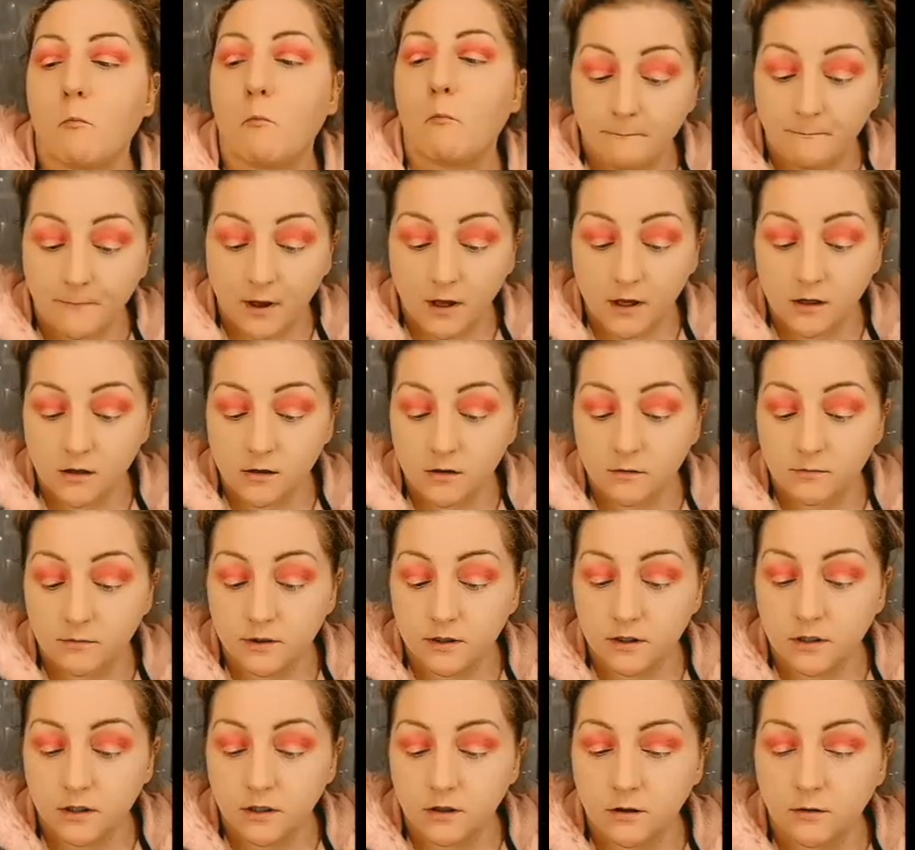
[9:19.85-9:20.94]
My
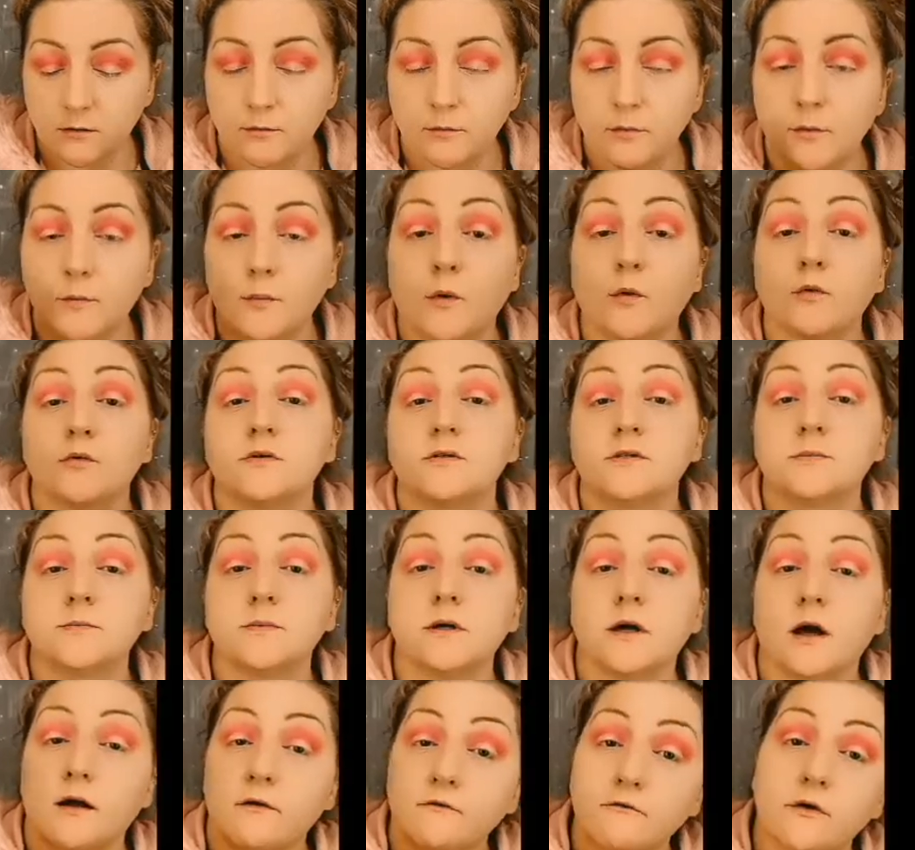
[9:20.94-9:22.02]
hubby proposed to
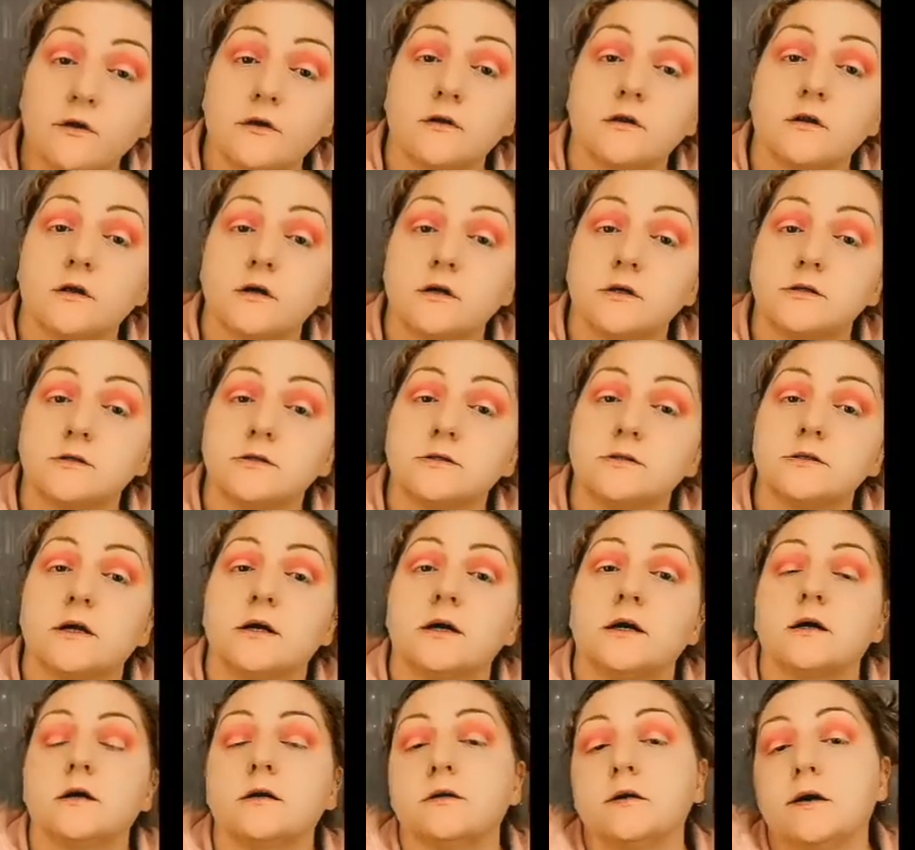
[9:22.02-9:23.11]
me on Valentine's
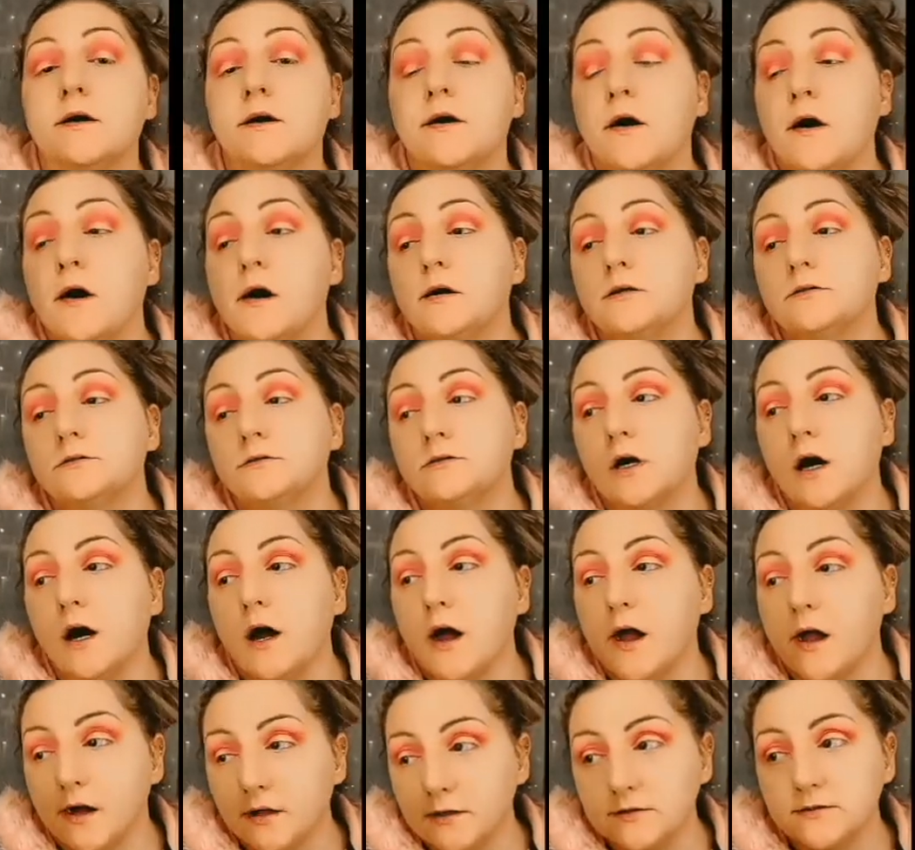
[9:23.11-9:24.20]
Day
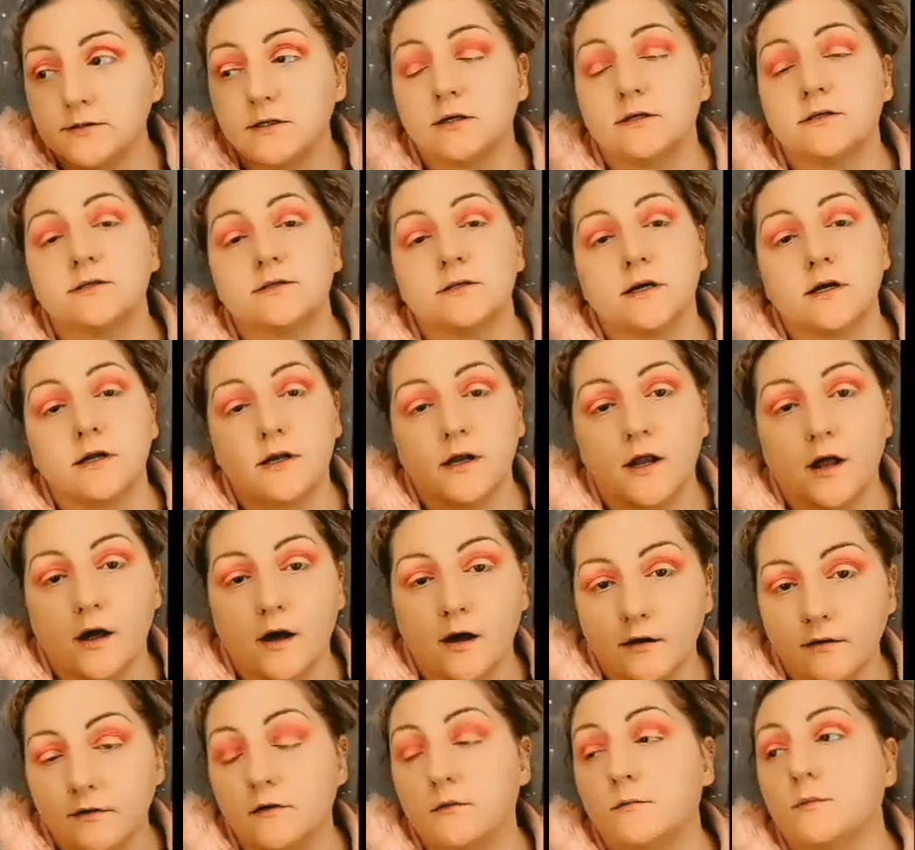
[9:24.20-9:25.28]
at sunset
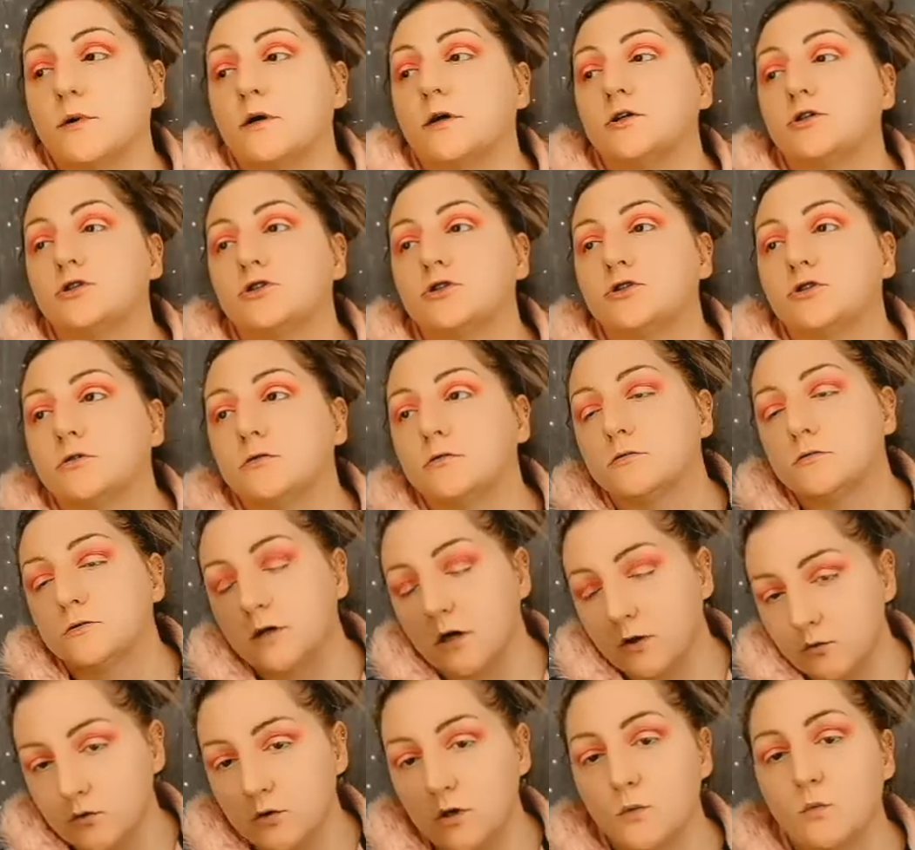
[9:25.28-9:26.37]
on the beach,
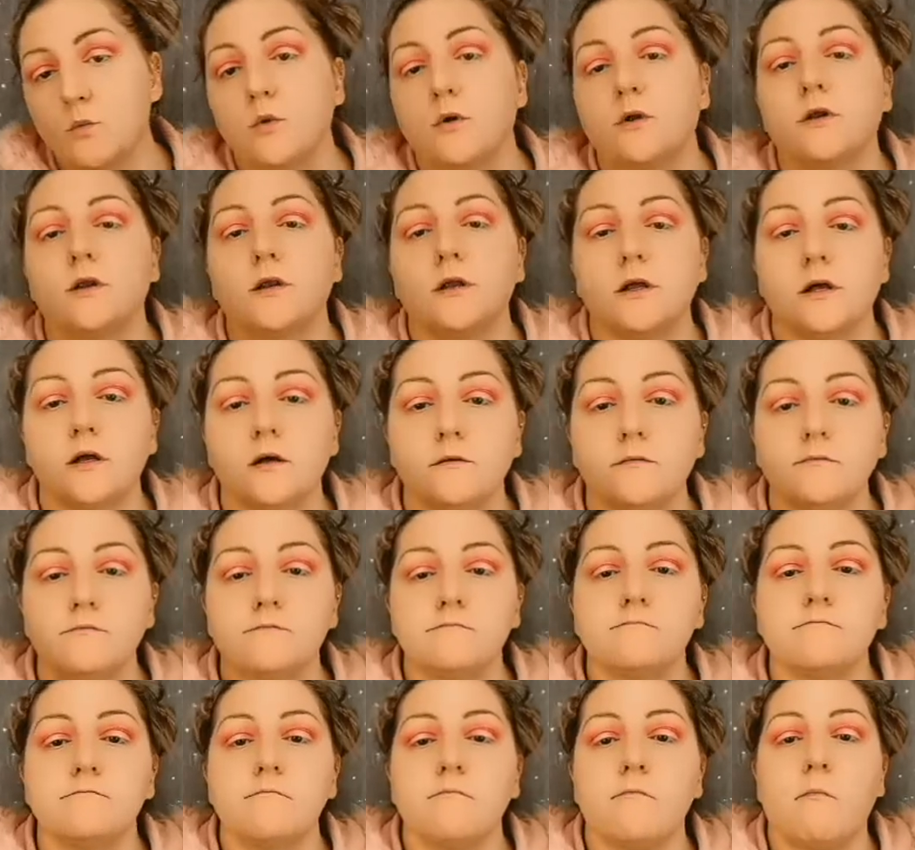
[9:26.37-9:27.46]
down on one knee,
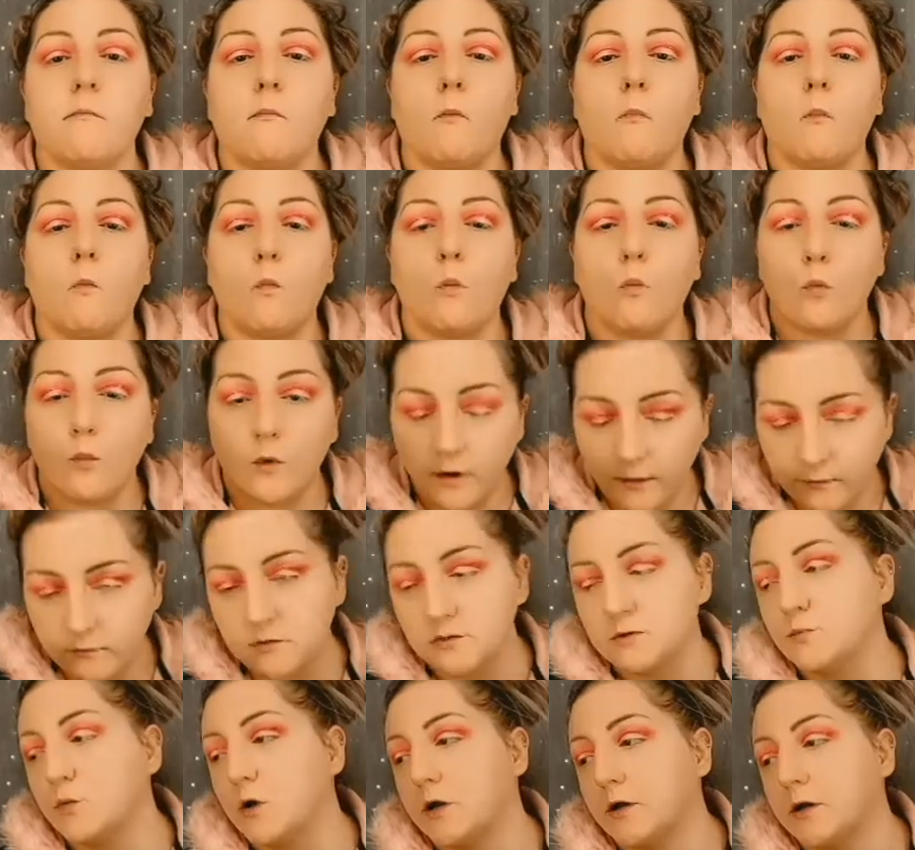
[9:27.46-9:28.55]
when I was
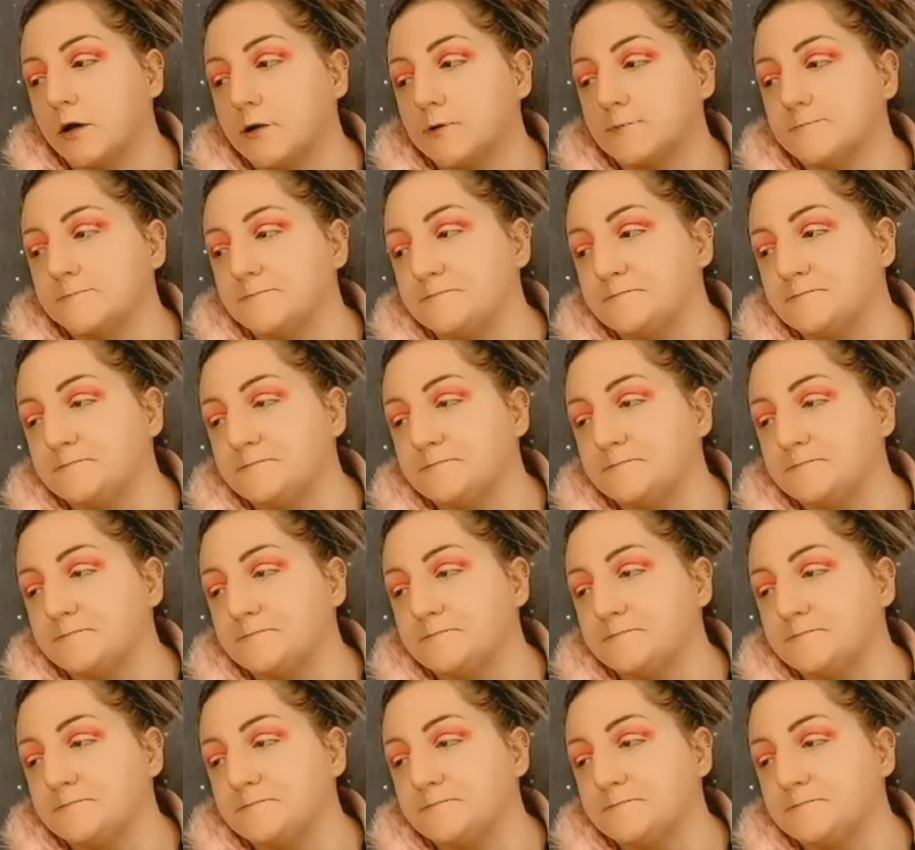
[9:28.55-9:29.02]
pregnant.